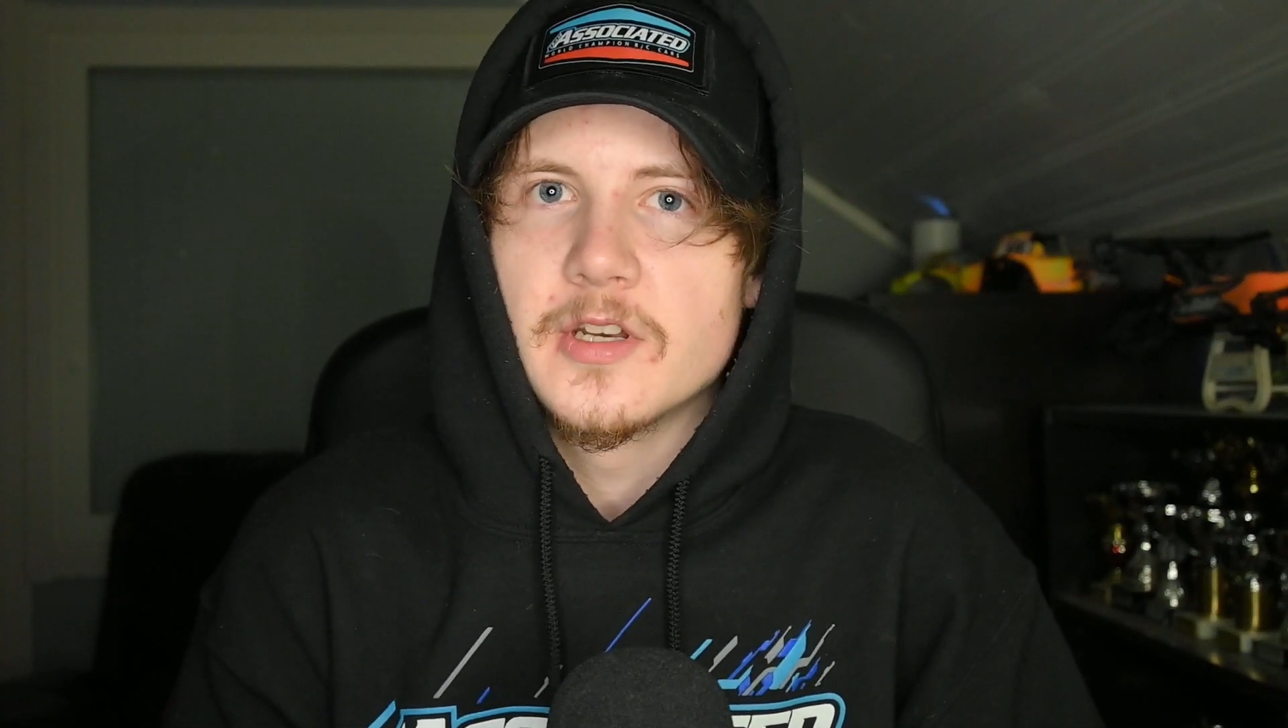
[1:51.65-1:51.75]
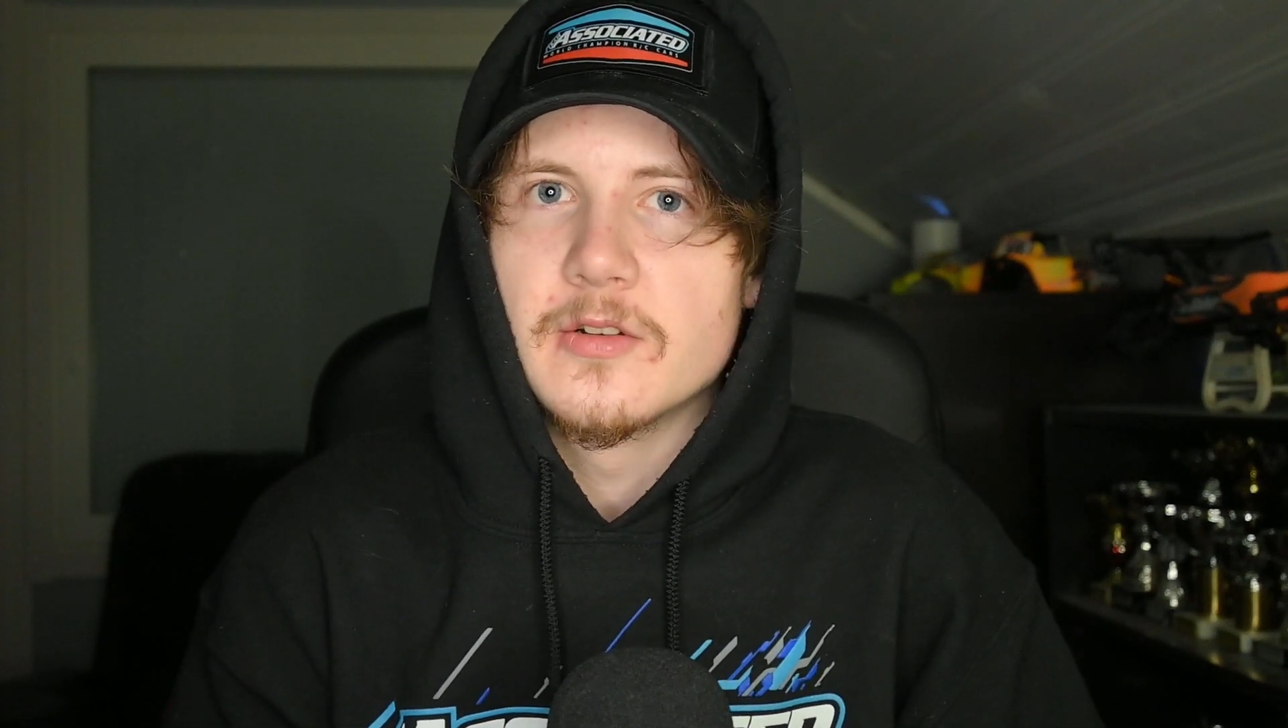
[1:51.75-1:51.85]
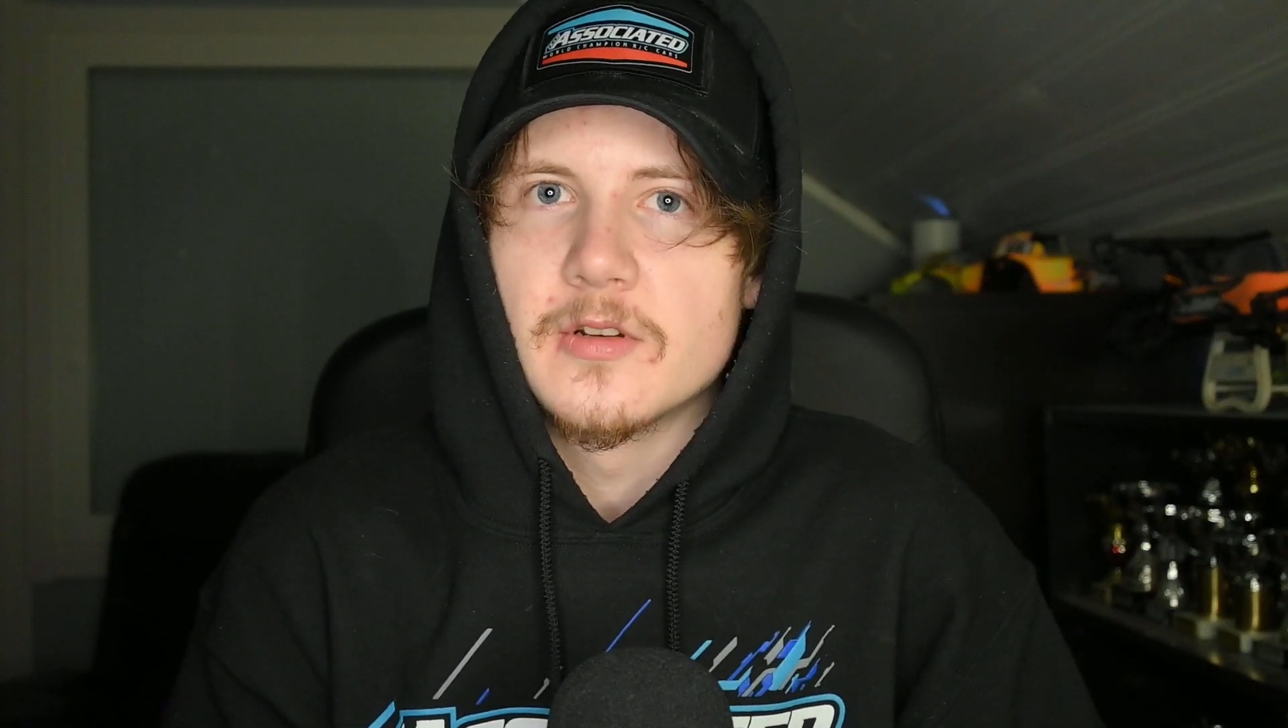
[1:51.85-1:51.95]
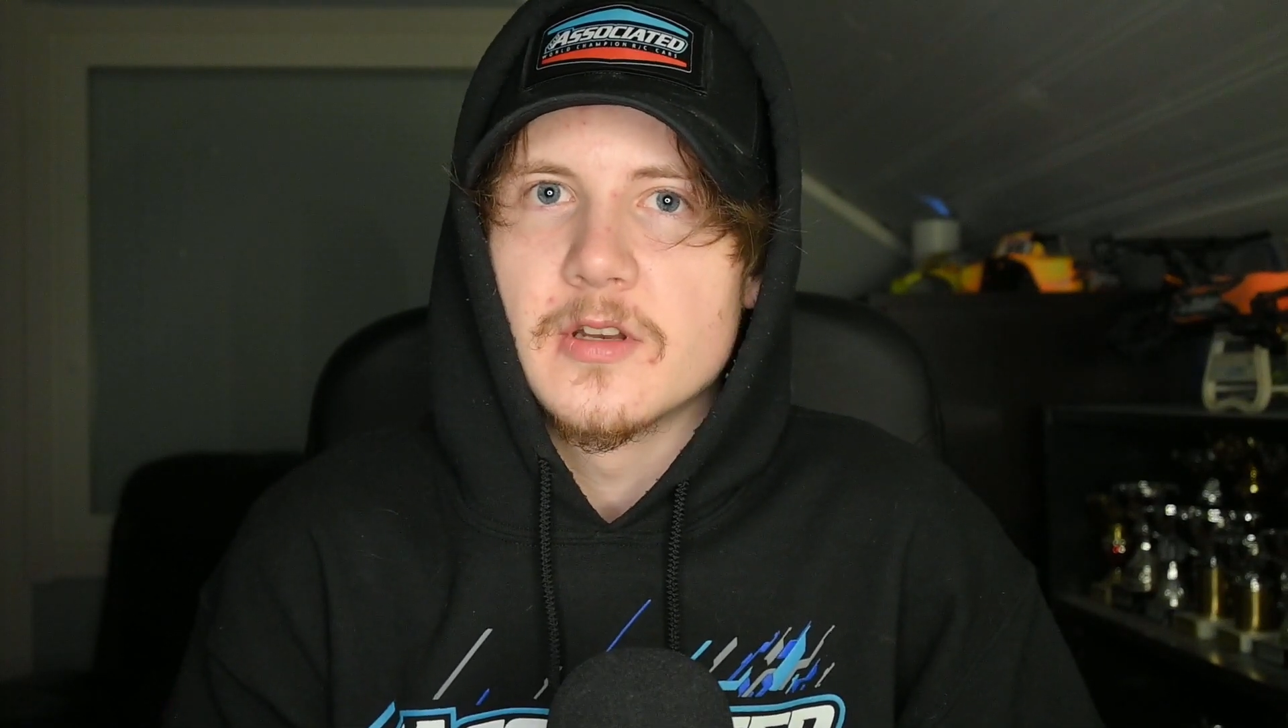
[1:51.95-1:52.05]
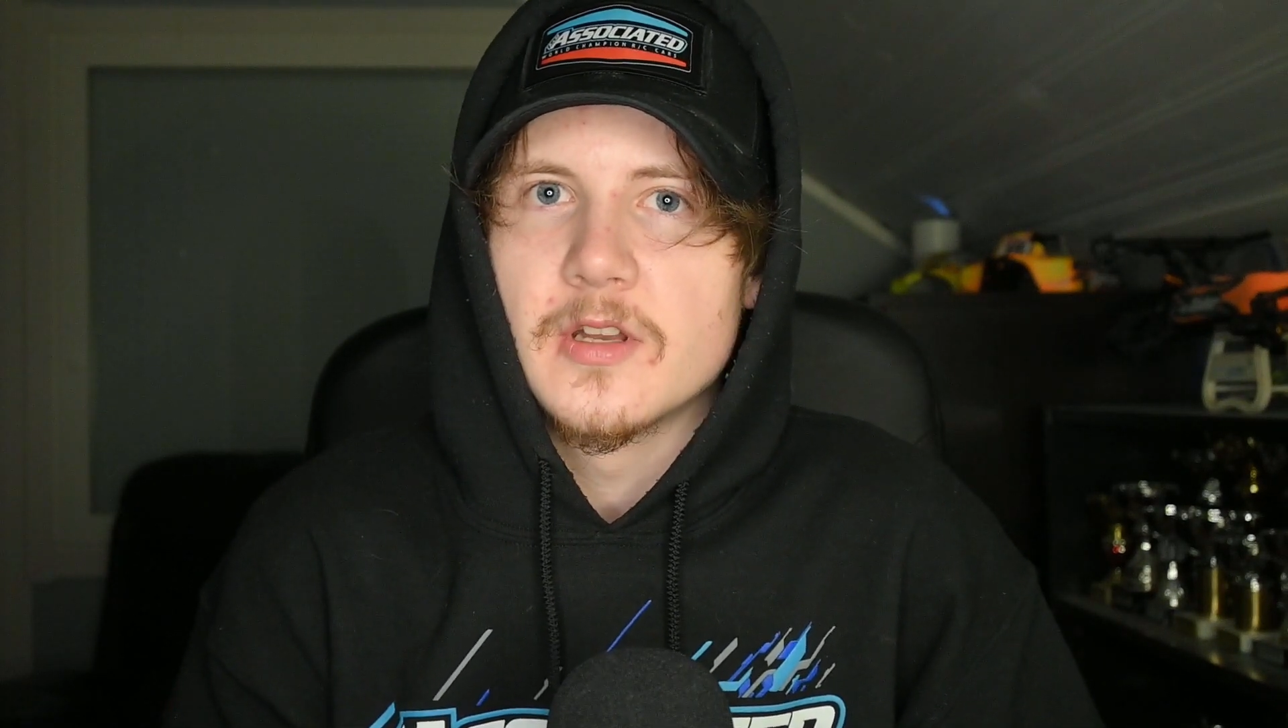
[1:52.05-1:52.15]

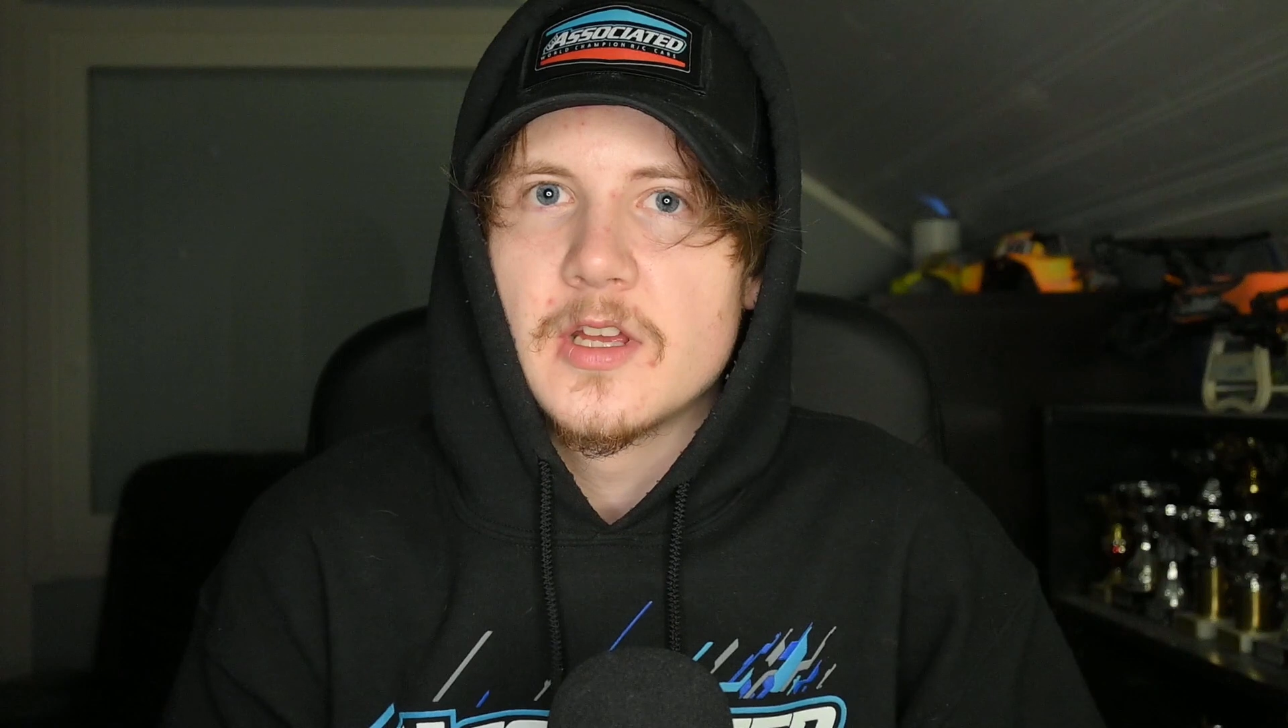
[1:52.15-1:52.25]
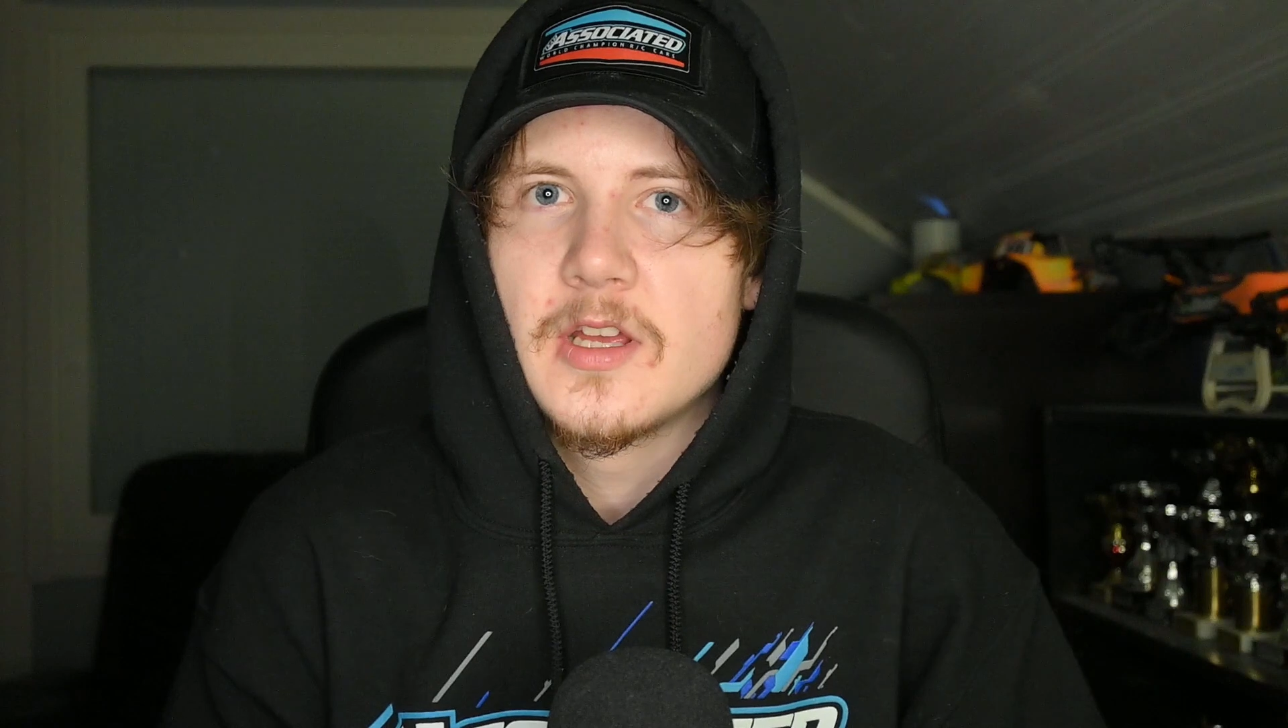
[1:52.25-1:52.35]
doing.